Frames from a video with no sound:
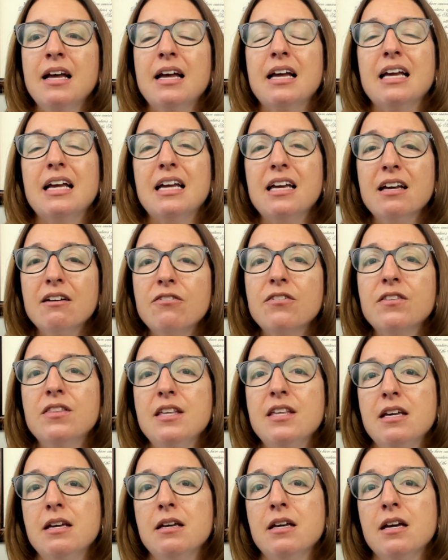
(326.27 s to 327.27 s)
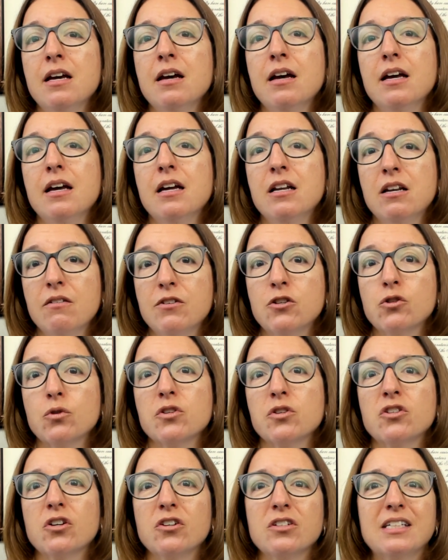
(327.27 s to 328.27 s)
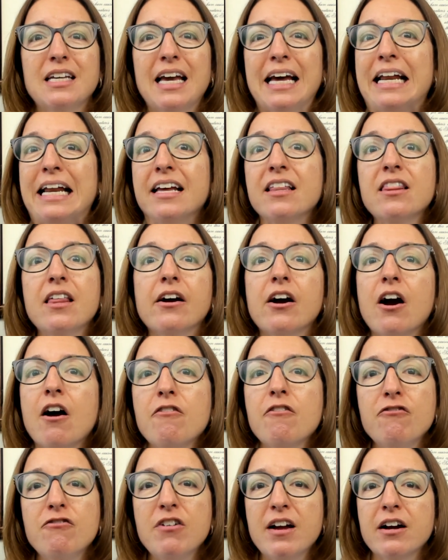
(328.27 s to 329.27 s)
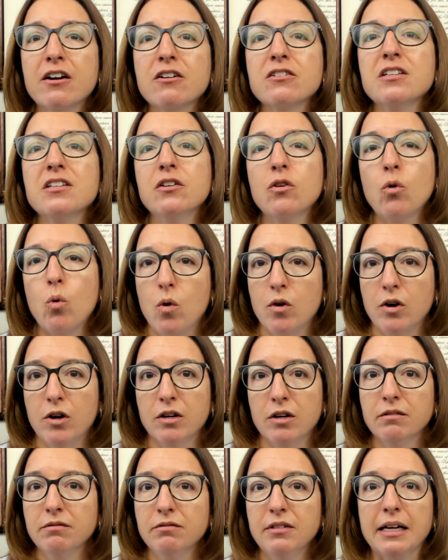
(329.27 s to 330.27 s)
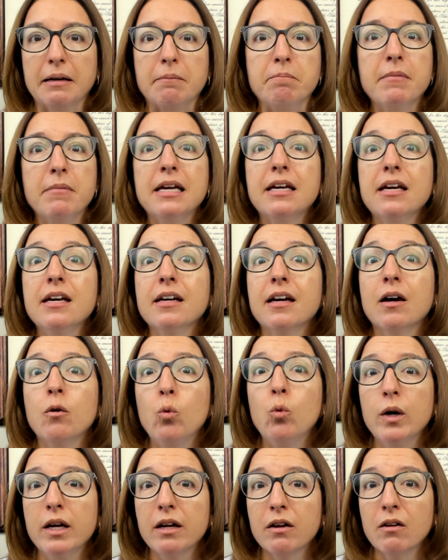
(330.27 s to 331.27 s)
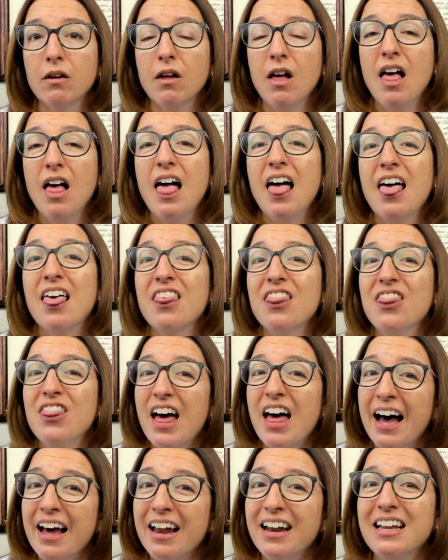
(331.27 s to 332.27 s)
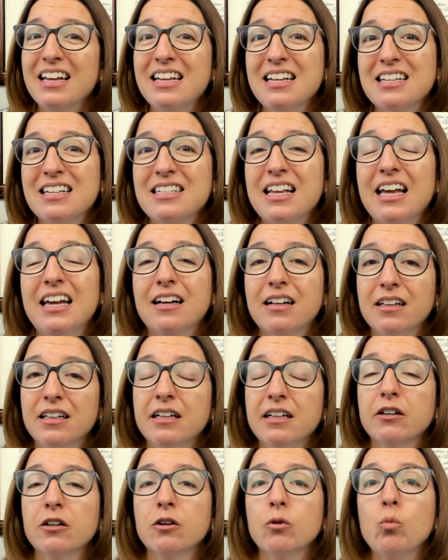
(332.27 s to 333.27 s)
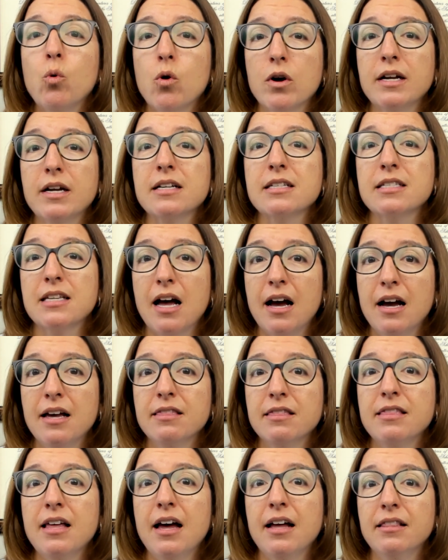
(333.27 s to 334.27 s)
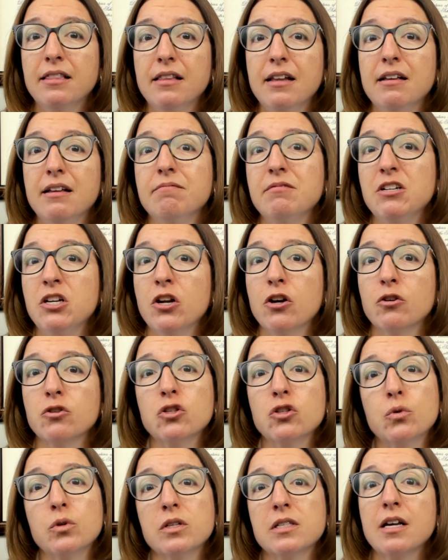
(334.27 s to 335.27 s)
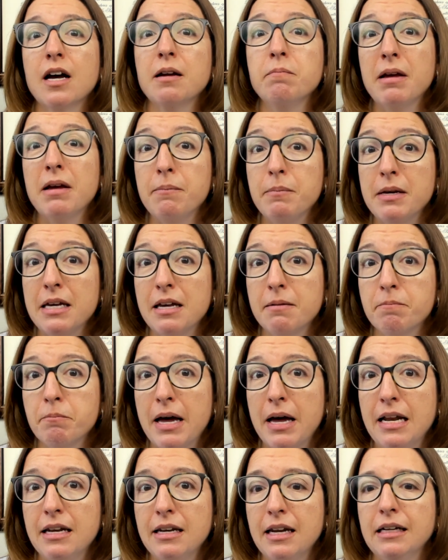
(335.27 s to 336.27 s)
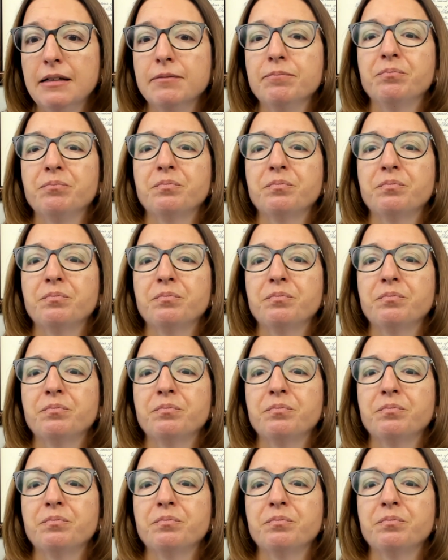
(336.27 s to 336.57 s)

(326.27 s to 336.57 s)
If the individual starts getting their affairs in order, like making a will, that is a clear warning sign that, you know, suicide may be impending.